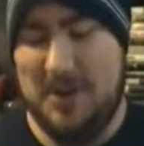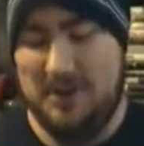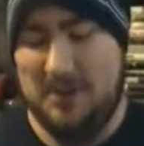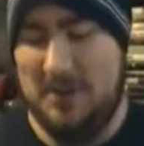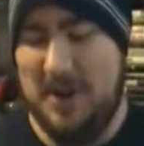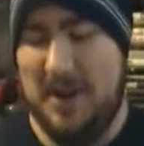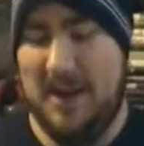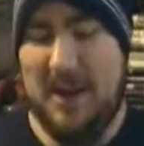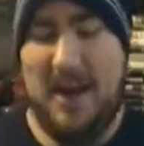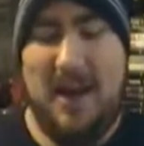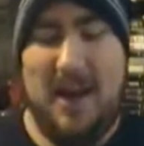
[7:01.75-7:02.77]
yesterday.
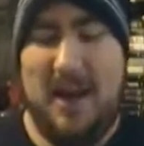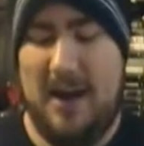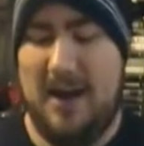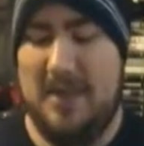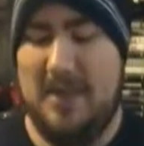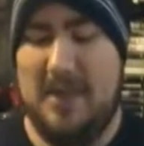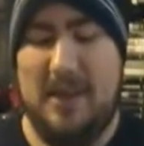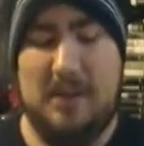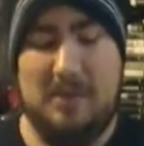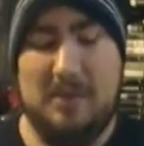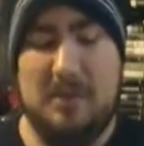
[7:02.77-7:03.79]

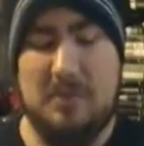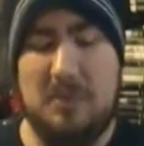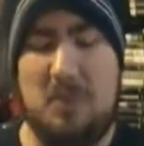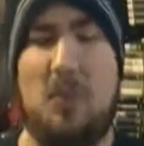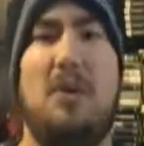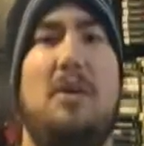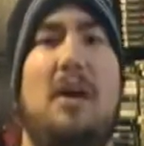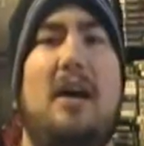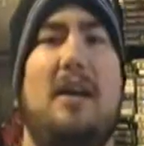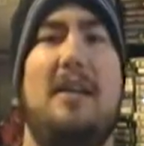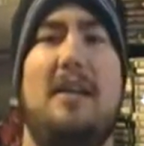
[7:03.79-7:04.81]
When
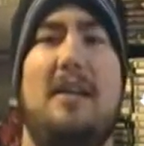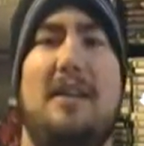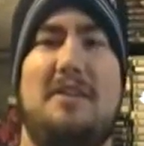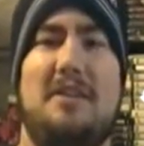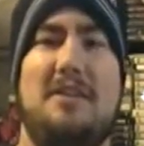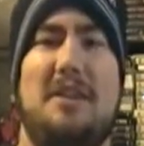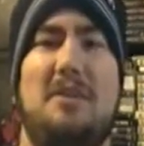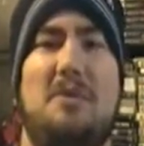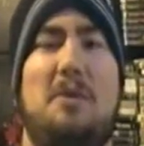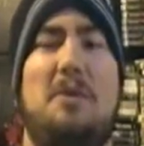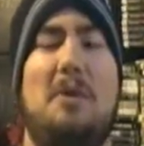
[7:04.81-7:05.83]
The Legend of
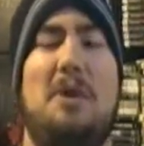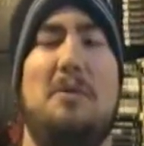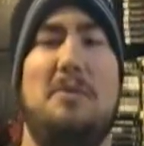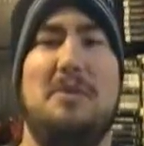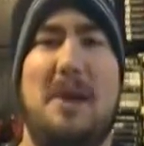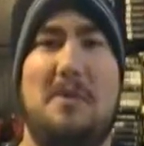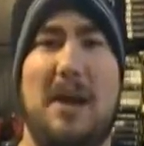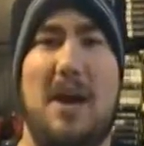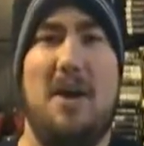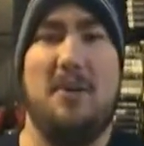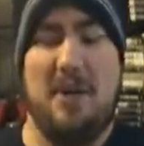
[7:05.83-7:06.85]
Zelda Wind Waker was coming
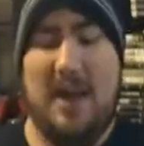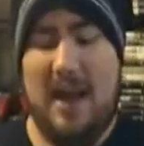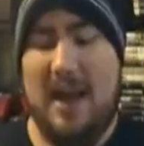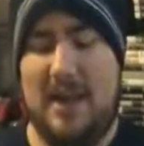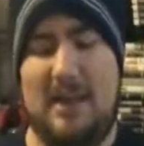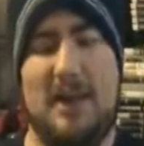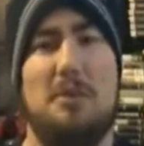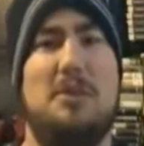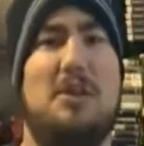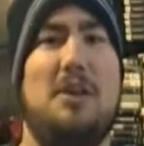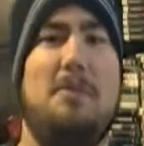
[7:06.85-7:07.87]
out, and there
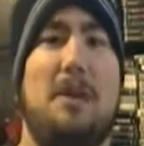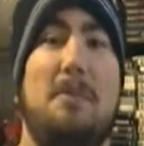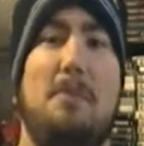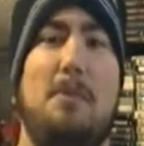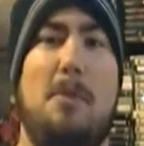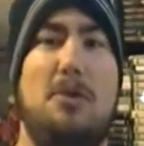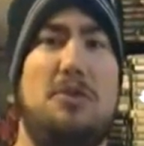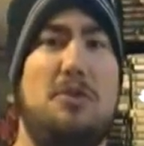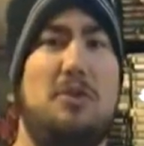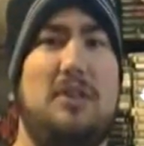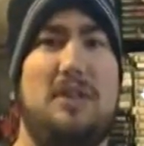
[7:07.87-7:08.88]
was going to be a
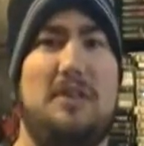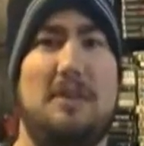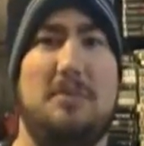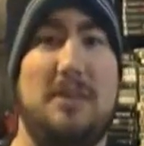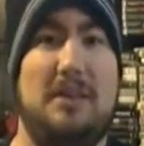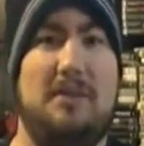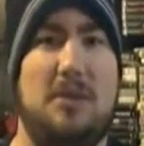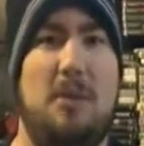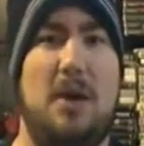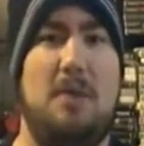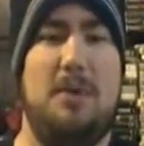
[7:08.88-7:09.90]
promotional disc that was given
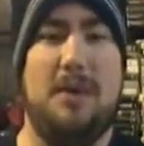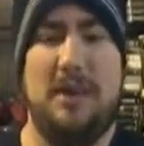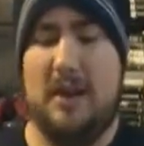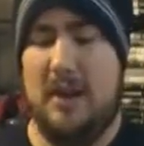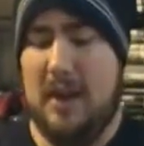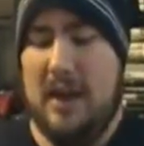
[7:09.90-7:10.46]
away with it.